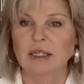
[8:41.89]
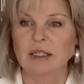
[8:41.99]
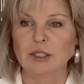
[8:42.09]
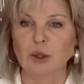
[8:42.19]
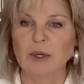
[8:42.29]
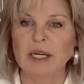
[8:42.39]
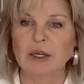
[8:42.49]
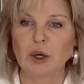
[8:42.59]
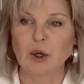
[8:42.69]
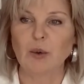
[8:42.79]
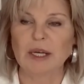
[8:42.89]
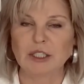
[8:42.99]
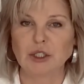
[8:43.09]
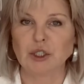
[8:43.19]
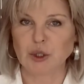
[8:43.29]
So we can
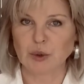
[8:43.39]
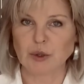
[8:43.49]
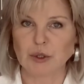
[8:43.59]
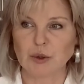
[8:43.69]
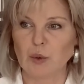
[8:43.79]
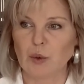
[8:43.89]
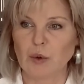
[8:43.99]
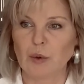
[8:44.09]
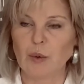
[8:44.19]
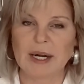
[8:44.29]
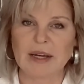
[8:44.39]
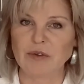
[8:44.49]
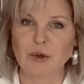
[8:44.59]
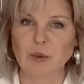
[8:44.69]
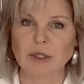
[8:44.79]
always choose
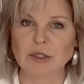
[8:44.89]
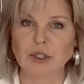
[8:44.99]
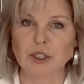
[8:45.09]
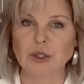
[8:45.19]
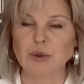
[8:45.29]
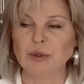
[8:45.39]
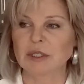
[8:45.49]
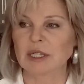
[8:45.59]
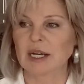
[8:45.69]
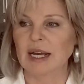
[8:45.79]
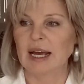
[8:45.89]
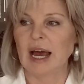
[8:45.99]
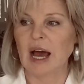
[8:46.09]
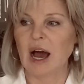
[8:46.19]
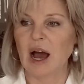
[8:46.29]
whatever we want to choose.
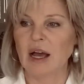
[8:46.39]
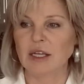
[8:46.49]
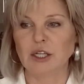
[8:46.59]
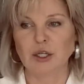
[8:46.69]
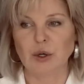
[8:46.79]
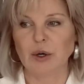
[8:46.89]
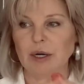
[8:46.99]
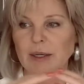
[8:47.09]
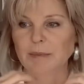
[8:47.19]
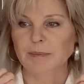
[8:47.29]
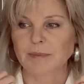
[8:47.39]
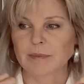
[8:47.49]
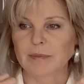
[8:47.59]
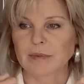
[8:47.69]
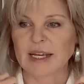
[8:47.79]
Your
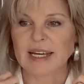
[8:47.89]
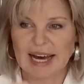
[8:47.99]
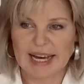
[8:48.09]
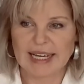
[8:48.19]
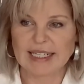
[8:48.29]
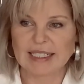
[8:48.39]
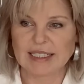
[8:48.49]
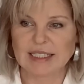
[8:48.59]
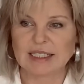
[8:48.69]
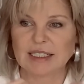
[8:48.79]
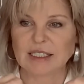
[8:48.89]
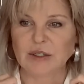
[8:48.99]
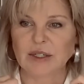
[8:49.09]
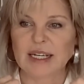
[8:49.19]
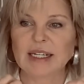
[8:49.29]
guidance,
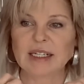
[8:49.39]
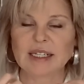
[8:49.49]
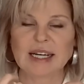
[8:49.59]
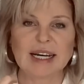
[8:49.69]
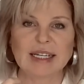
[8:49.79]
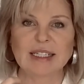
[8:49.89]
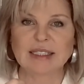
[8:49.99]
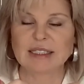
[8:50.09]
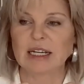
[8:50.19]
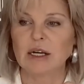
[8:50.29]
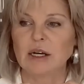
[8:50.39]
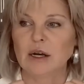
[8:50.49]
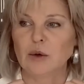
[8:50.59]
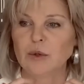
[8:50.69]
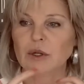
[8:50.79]
your inner guidance
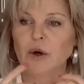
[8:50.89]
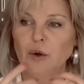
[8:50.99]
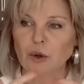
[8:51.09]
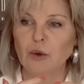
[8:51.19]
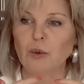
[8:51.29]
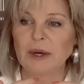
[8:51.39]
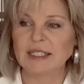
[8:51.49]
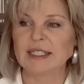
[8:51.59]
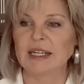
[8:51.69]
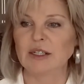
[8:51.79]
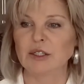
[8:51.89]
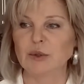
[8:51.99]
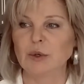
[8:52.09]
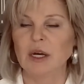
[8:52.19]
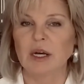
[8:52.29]
will always tell
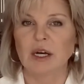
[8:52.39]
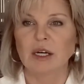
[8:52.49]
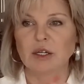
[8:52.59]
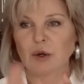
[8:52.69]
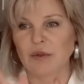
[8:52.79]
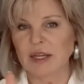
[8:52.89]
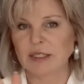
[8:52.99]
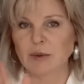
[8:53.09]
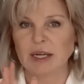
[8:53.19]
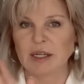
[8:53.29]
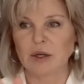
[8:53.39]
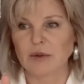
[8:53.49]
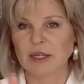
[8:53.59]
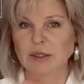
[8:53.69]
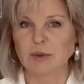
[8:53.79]
you, go this way, go
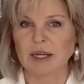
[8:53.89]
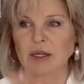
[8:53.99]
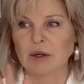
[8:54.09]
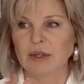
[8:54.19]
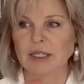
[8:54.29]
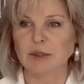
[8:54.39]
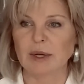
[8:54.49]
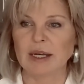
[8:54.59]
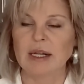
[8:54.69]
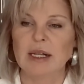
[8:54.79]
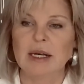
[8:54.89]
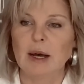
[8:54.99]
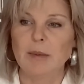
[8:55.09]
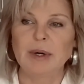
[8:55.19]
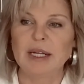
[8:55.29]
this way, go this way.
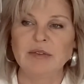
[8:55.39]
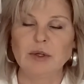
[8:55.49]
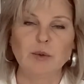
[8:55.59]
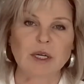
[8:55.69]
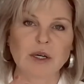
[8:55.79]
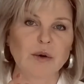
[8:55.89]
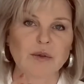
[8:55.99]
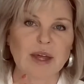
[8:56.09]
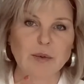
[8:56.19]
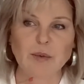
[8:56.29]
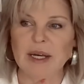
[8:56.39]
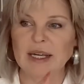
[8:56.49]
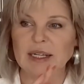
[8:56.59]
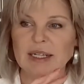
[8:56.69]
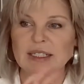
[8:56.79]
But if you want to go that
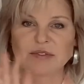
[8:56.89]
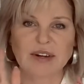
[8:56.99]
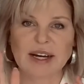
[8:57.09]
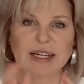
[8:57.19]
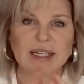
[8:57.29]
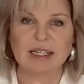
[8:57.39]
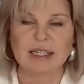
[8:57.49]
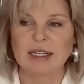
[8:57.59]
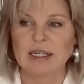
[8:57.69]
way, it's fine.